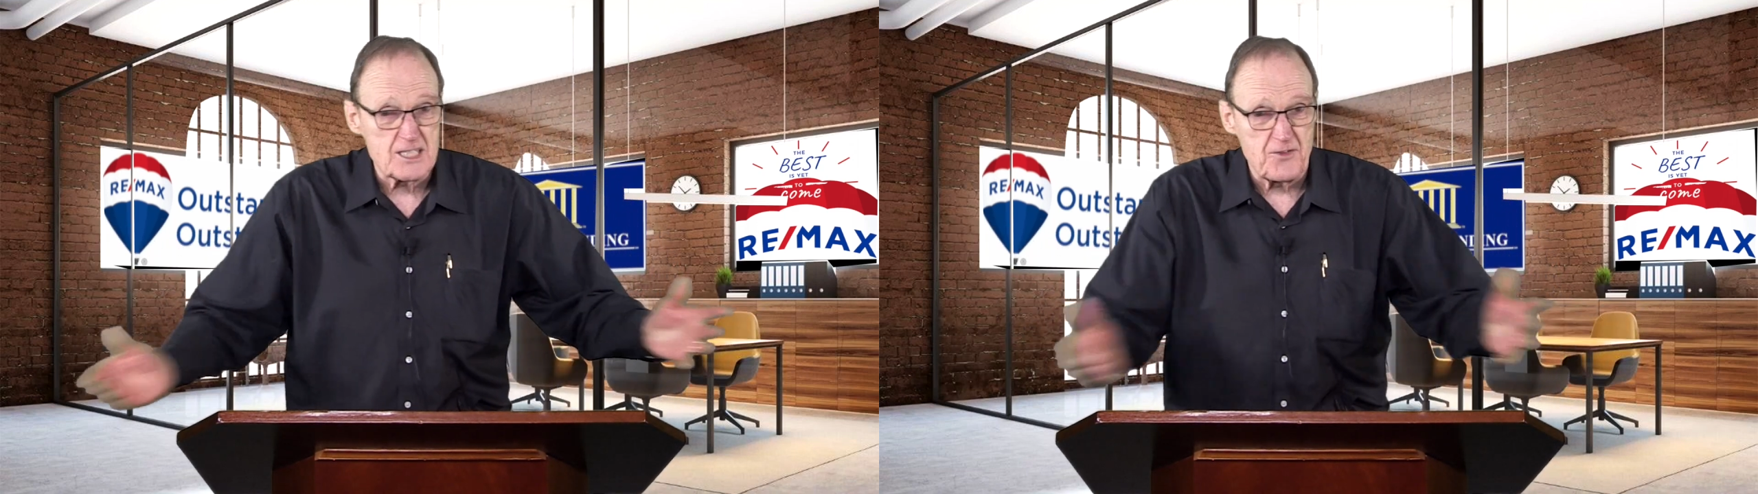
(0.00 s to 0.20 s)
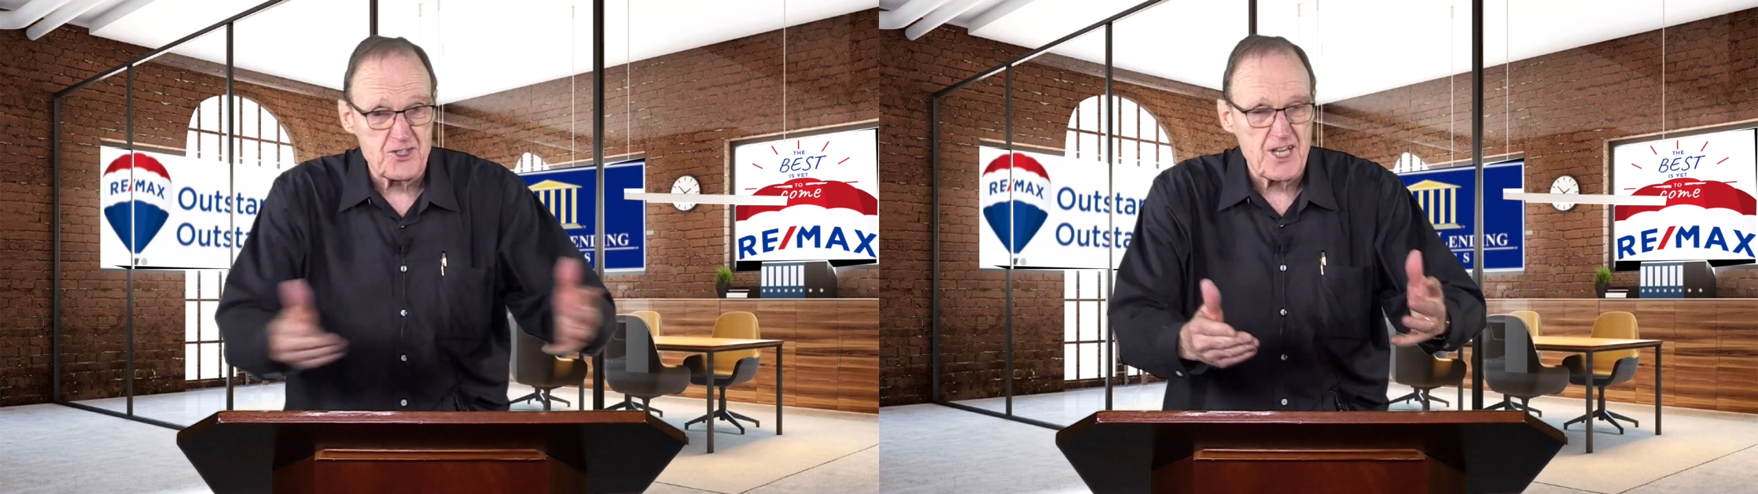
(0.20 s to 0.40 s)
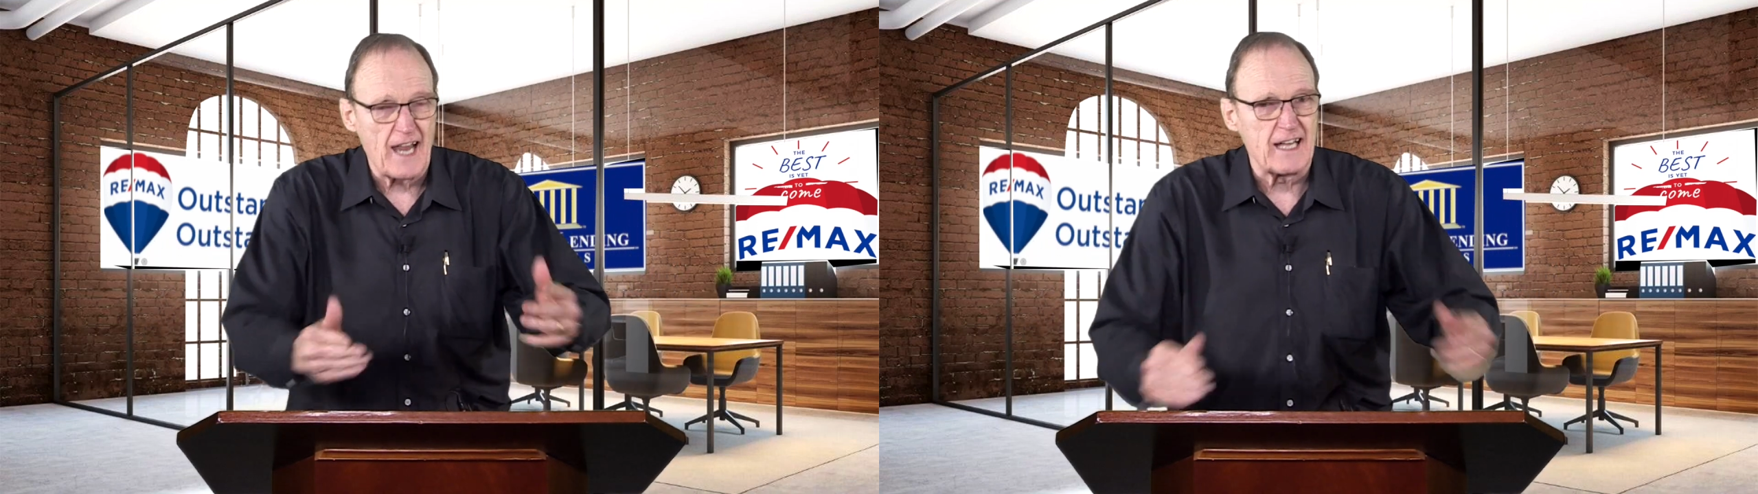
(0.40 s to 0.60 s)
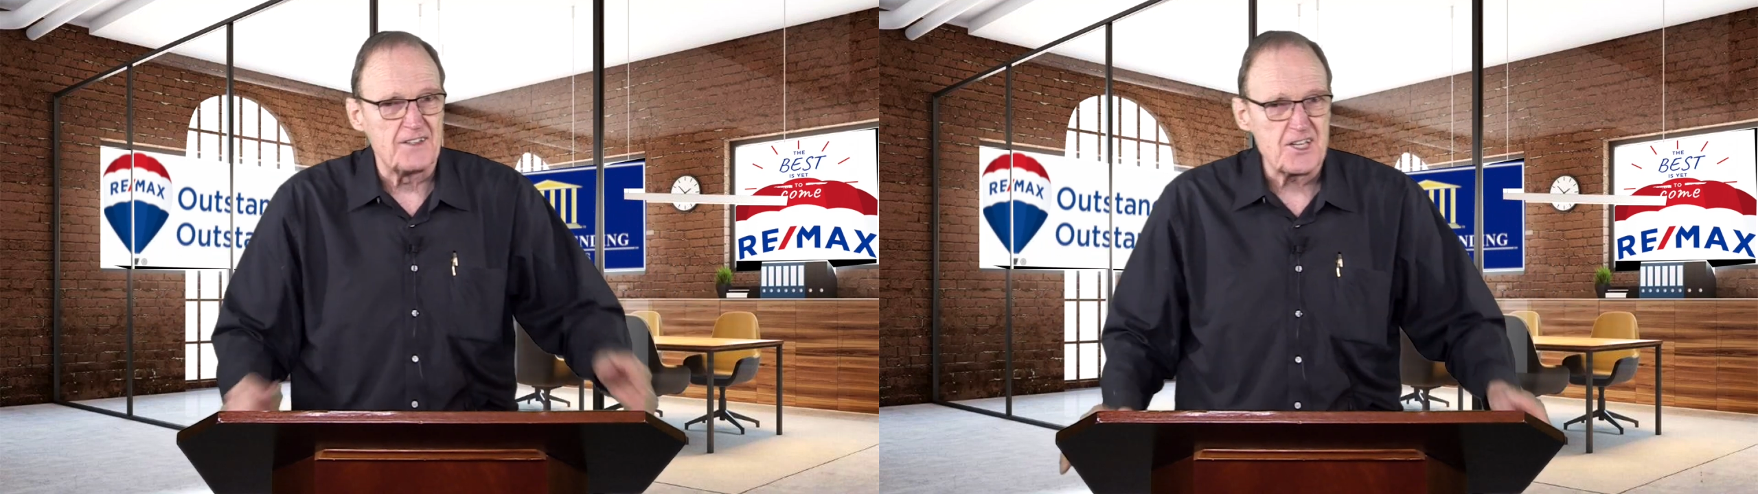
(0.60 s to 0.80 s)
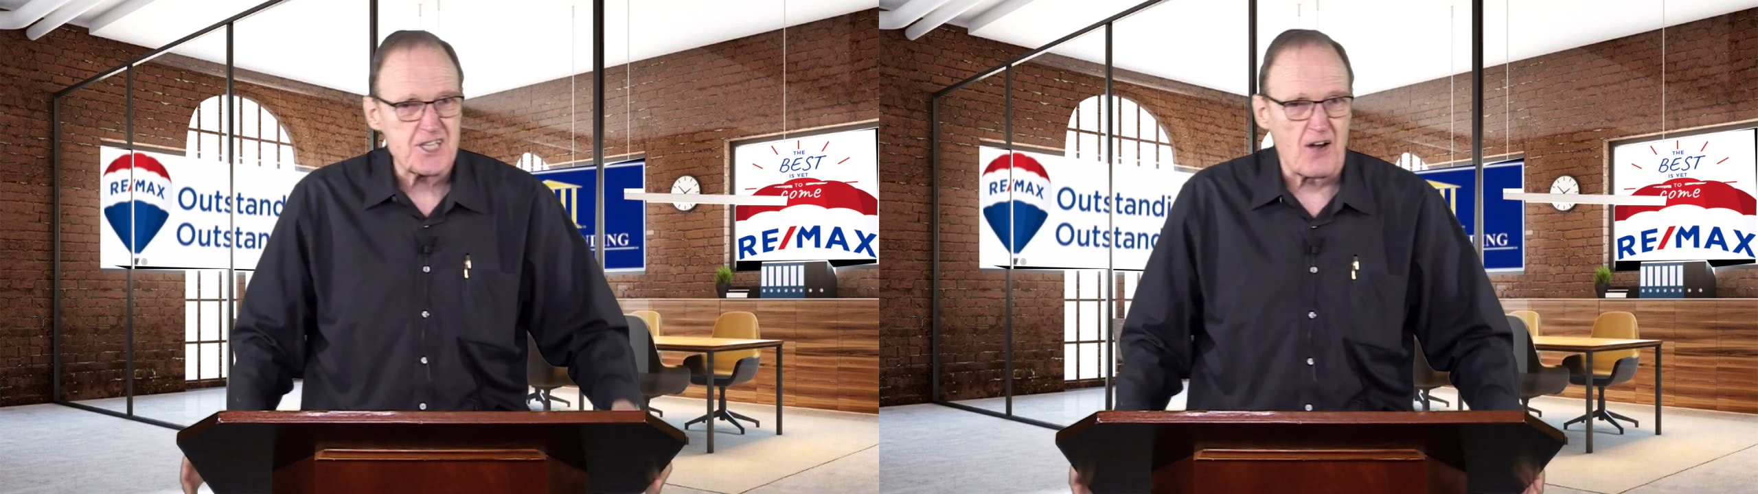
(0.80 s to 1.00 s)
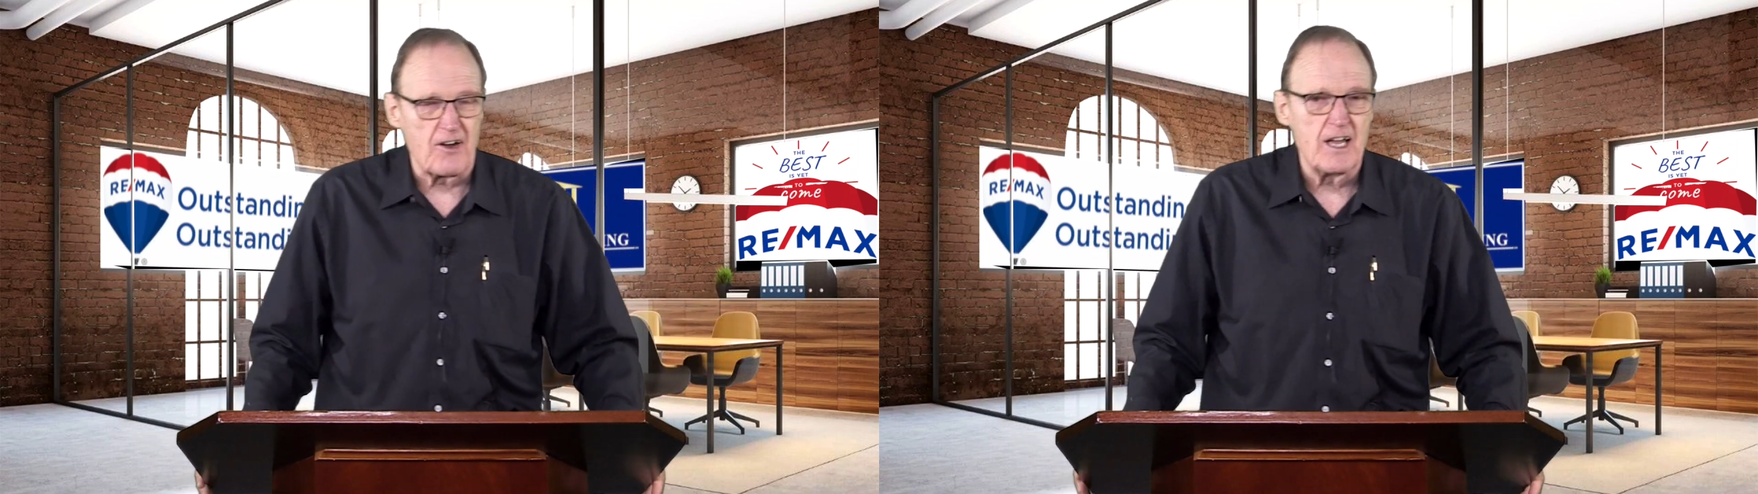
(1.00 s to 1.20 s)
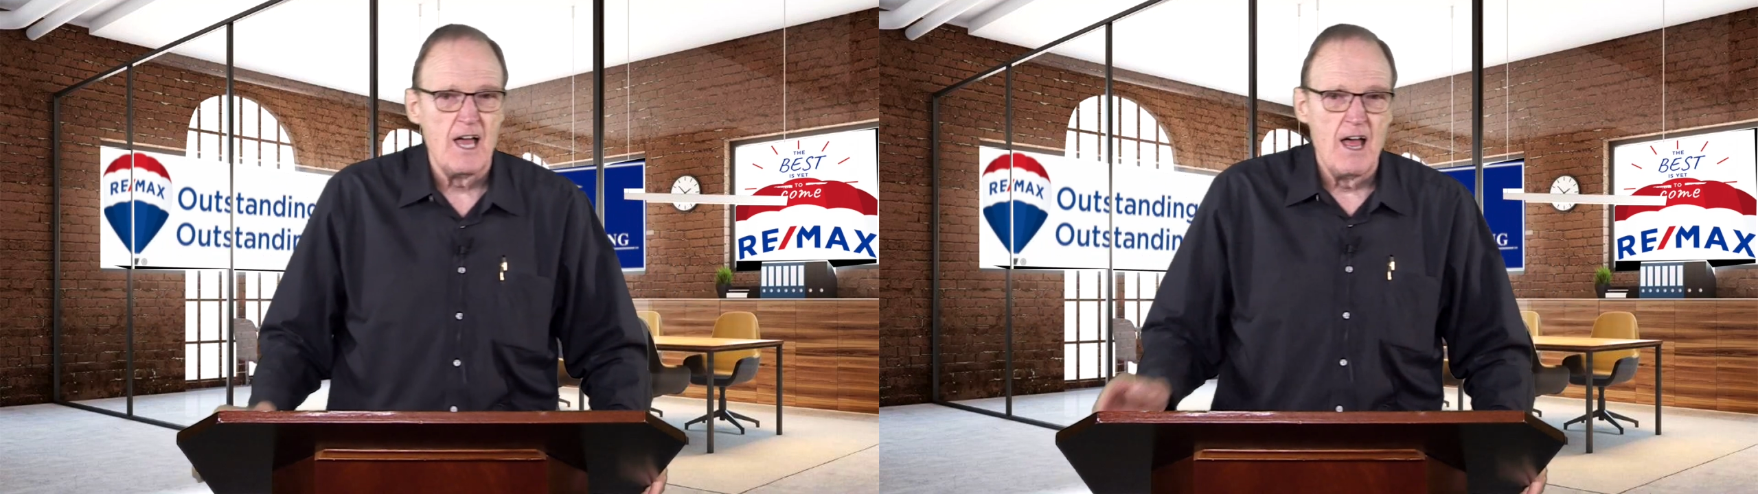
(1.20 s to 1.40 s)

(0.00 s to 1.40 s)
if you're selling in this area,